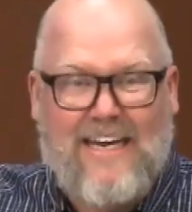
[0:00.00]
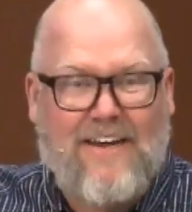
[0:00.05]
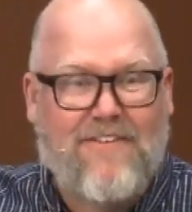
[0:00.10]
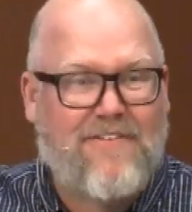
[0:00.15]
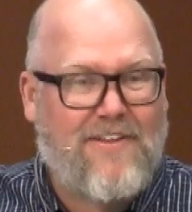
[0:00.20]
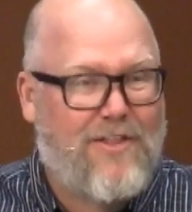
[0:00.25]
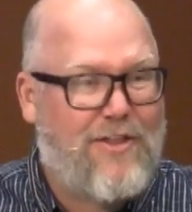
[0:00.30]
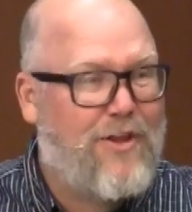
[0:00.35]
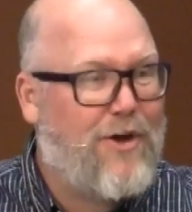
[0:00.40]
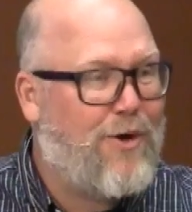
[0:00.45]

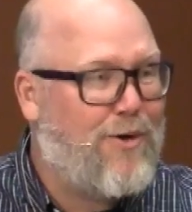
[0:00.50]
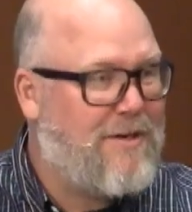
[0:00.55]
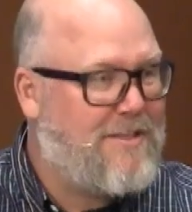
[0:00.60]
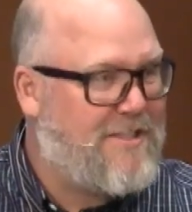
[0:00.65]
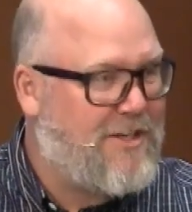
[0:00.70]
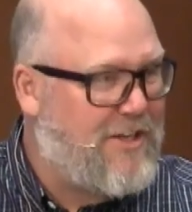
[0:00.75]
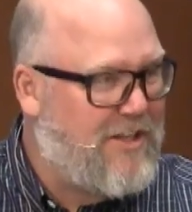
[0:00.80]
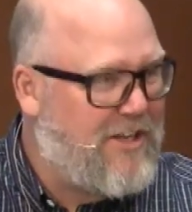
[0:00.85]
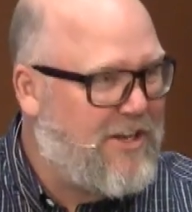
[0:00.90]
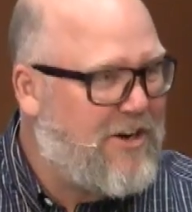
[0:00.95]
even though
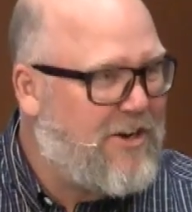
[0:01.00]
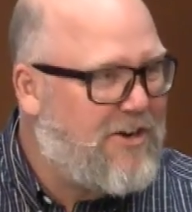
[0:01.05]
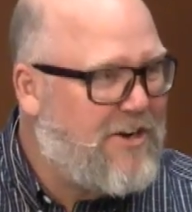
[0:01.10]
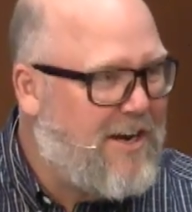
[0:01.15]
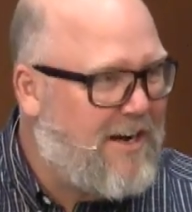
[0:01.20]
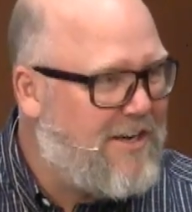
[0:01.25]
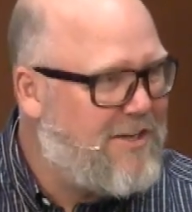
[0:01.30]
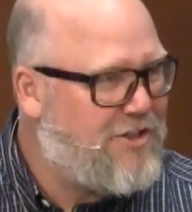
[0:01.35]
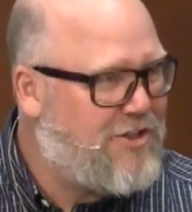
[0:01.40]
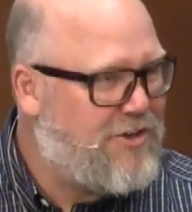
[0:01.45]
it's a little
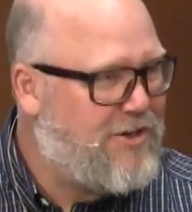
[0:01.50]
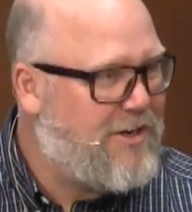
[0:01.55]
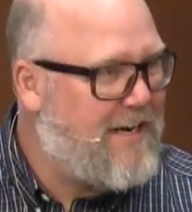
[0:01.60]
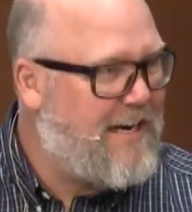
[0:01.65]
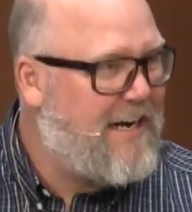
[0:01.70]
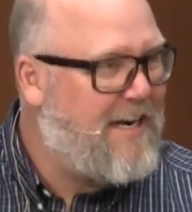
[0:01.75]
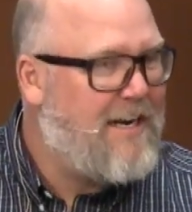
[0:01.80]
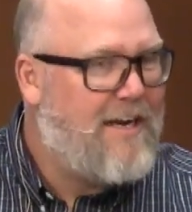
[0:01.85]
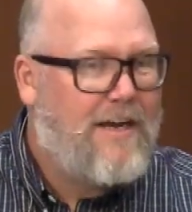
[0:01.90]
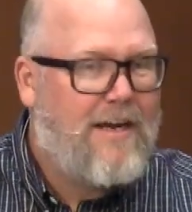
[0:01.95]

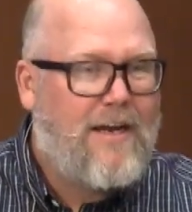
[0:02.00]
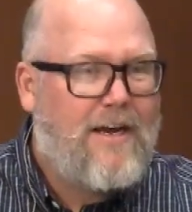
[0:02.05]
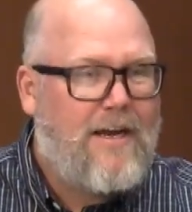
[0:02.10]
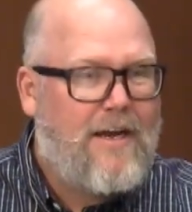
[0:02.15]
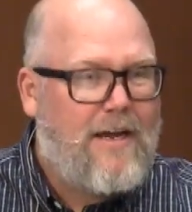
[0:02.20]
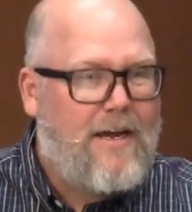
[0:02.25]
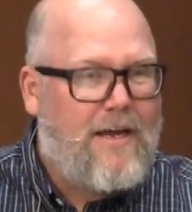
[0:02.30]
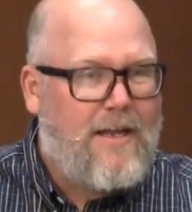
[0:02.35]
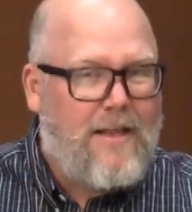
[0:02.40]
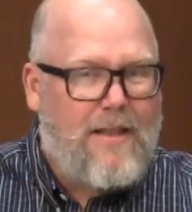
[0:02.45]
country,
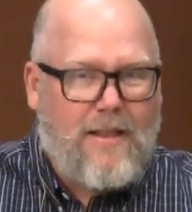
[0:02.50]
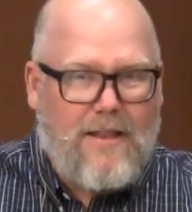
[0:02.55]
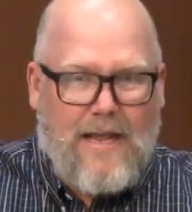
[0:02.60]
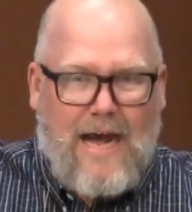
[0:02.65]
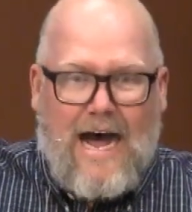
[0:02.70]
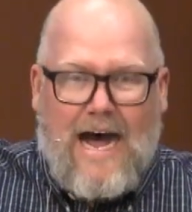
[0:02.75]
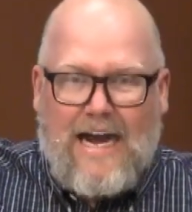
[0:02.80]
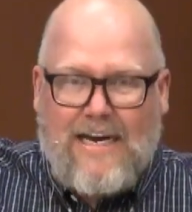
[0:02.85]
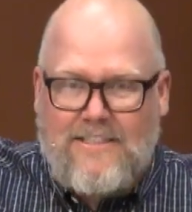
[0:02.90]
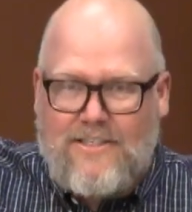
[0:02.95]
the
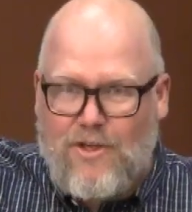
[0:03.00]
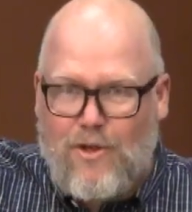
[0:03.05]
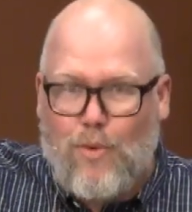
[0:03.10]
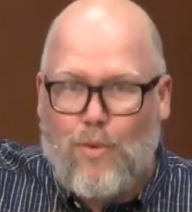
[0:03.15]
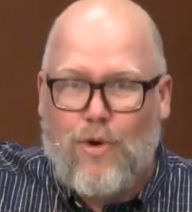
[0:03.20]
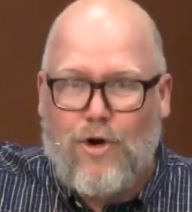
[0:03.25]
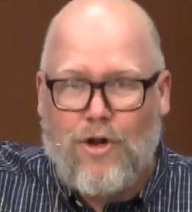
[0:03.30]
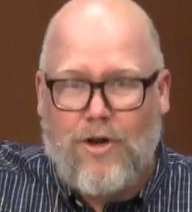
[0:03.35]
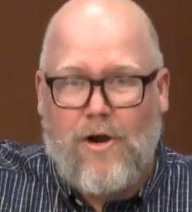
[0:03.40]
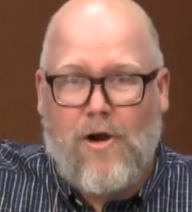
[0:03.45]
eyes of the
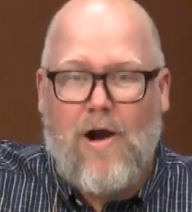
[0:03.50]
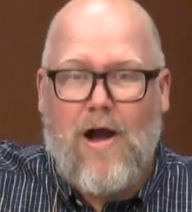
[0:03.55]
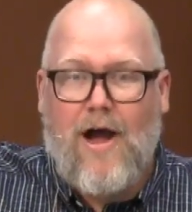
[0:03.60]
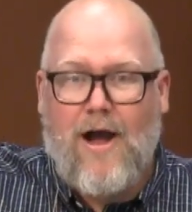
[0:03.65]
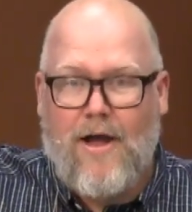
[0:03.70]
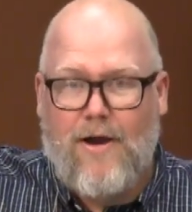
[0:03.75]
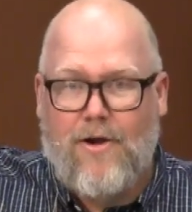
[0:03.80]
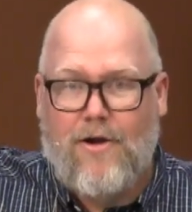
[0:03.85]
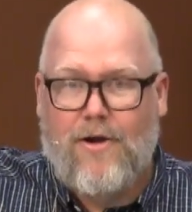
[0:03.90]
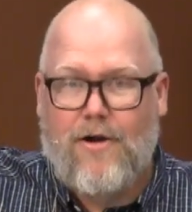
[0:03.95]
world are
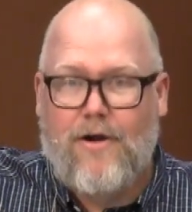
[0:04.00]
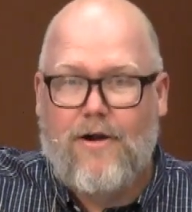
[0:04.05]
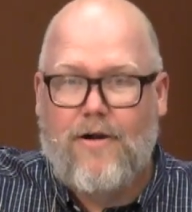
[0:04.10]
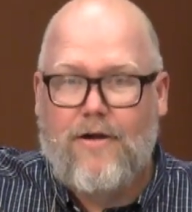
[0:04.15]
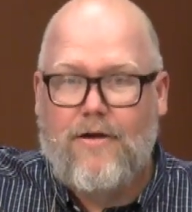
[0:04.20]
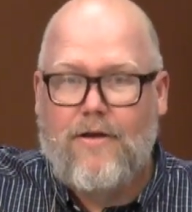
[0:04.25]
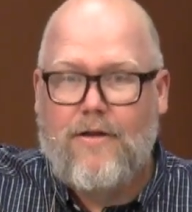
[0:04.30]
on her.